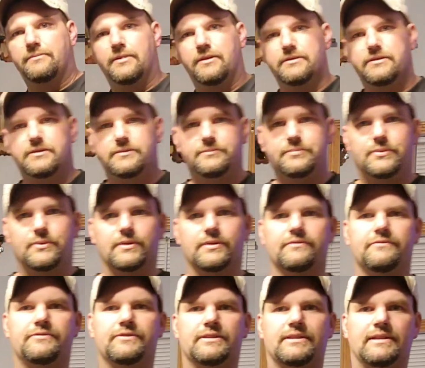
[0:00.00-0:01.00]
the most
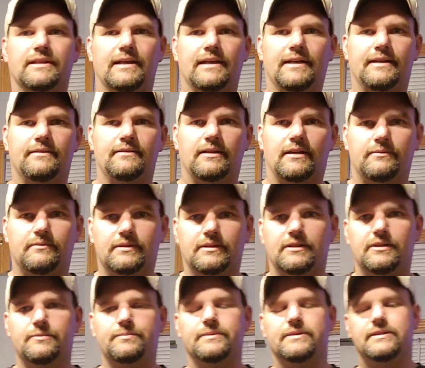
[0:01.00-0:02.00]
important for the night. I want to
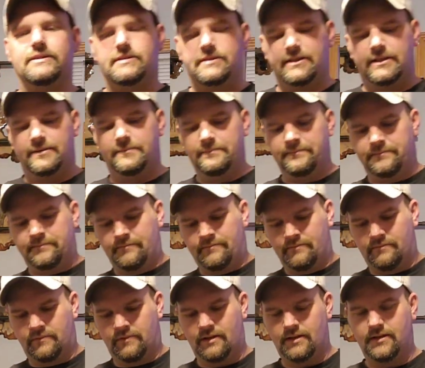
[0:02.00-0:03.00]
open this up.
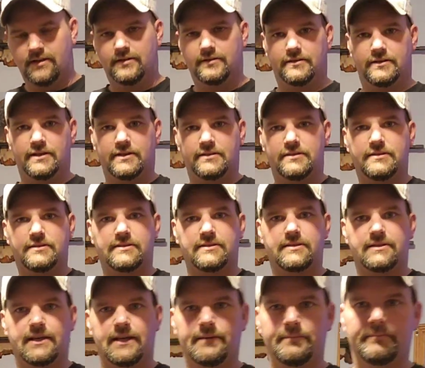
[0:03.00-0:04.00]
This is the
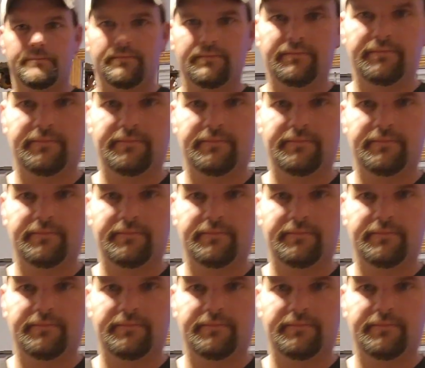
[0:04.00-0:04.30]
same